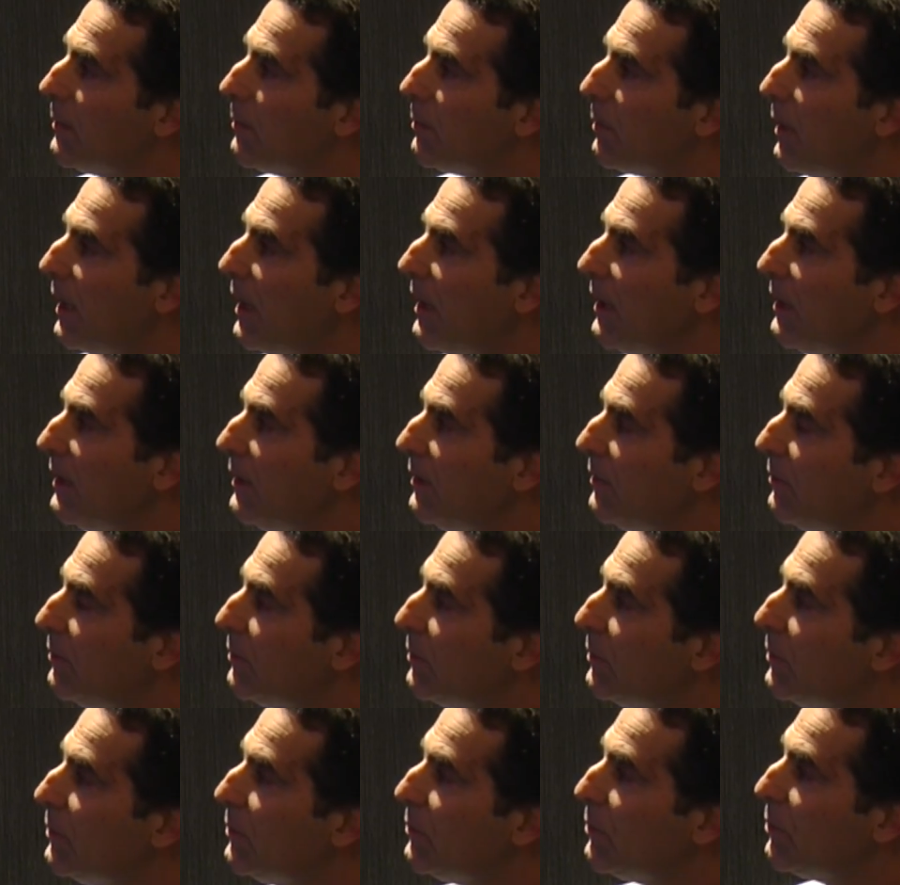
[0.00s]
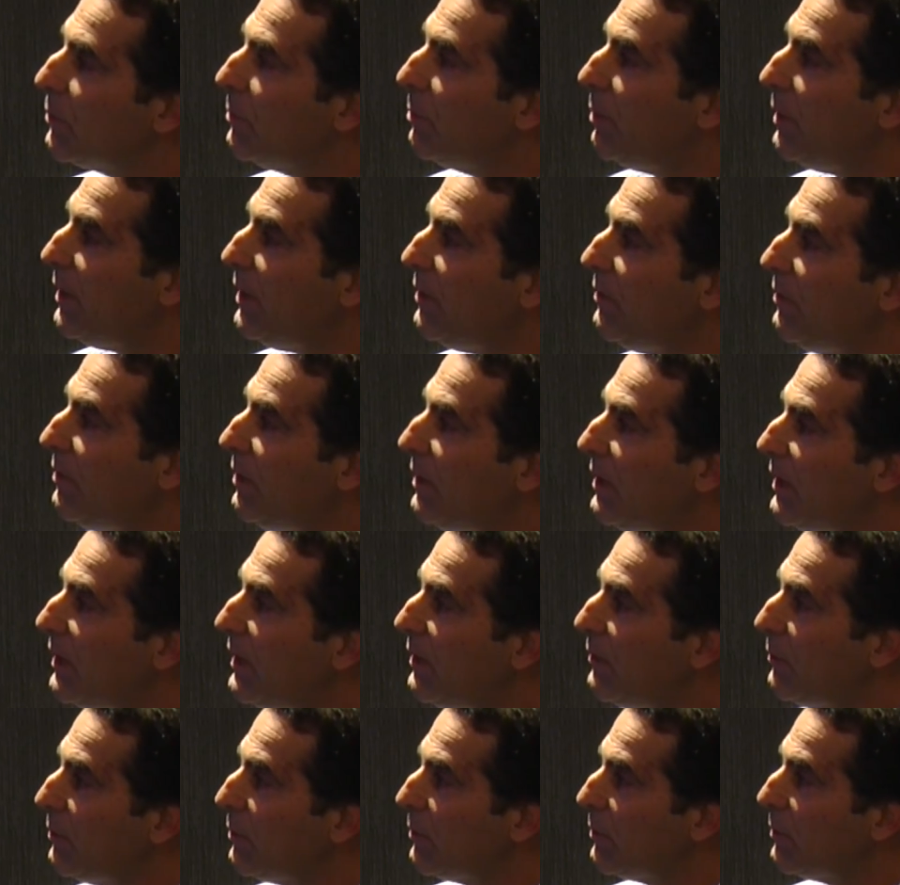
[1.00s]
partly due to
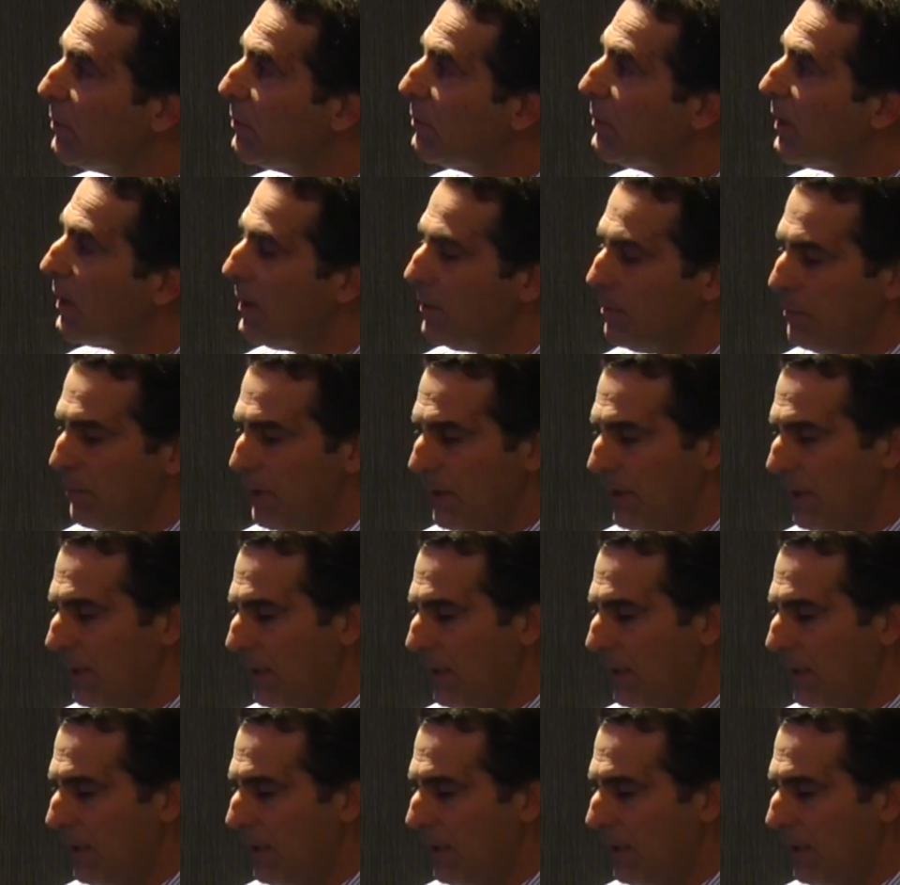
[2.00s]
PGE2 and